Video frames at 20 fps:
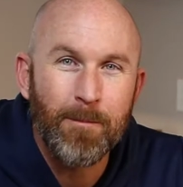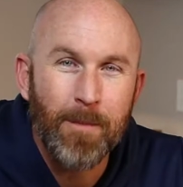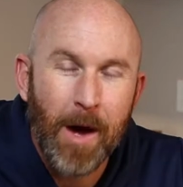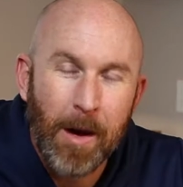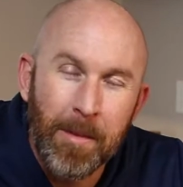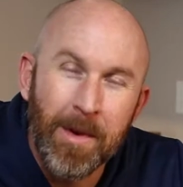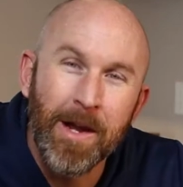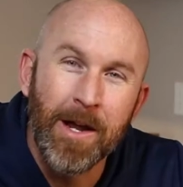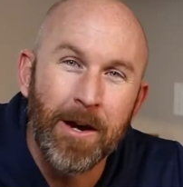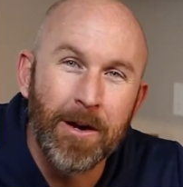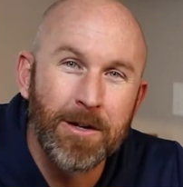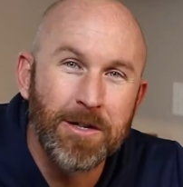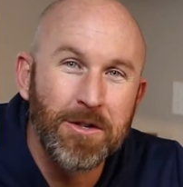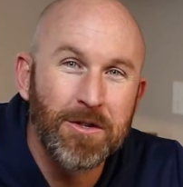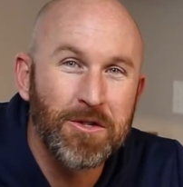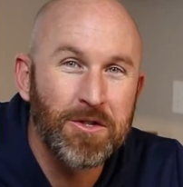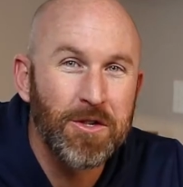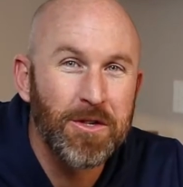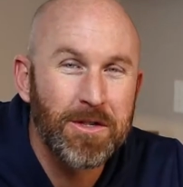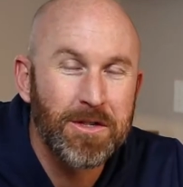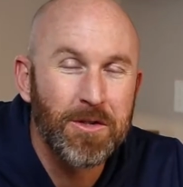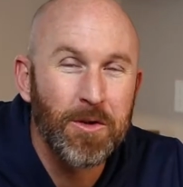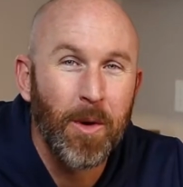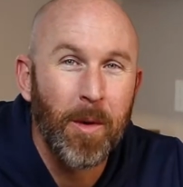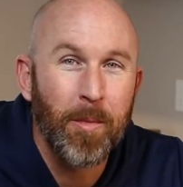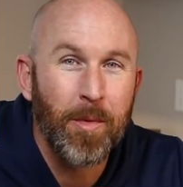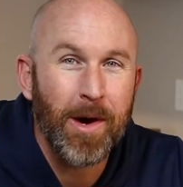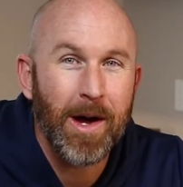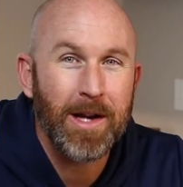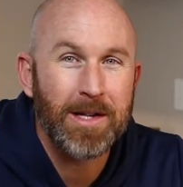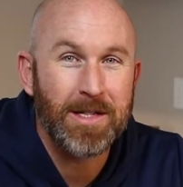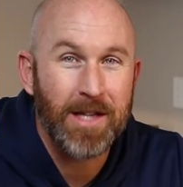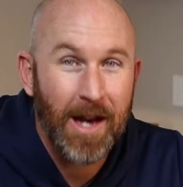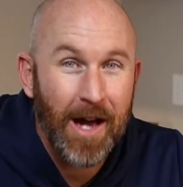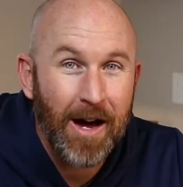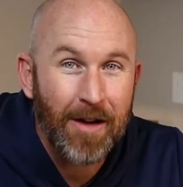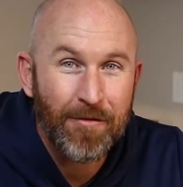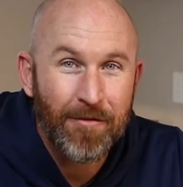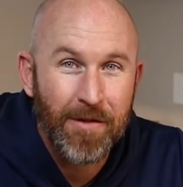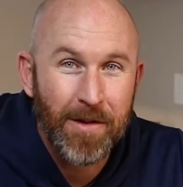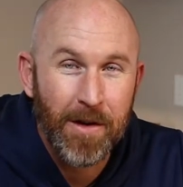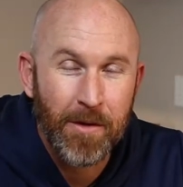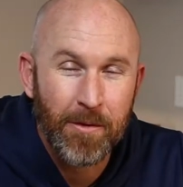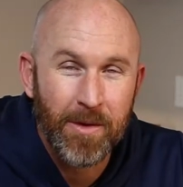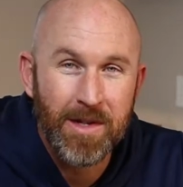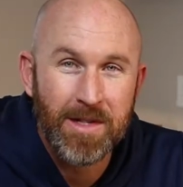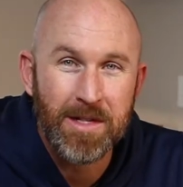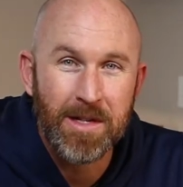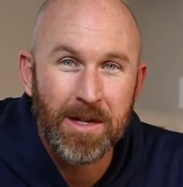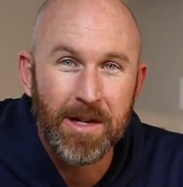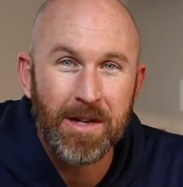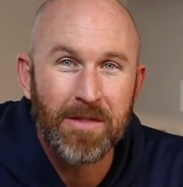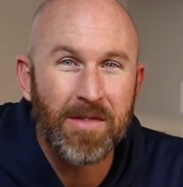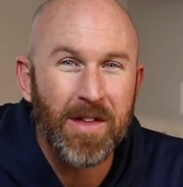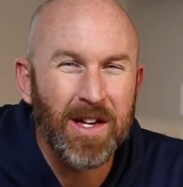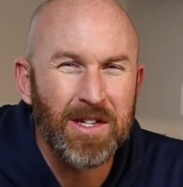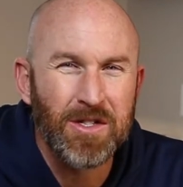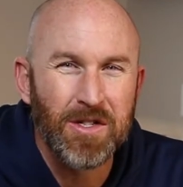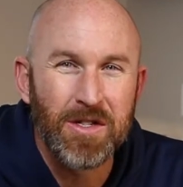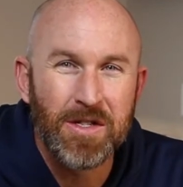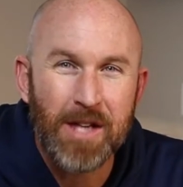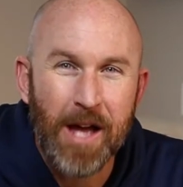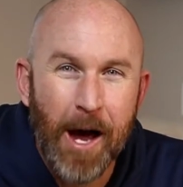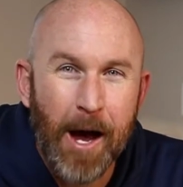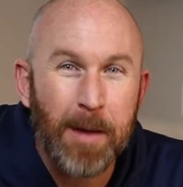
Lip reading: I'm gonna introduce you to a product that I've found recently that just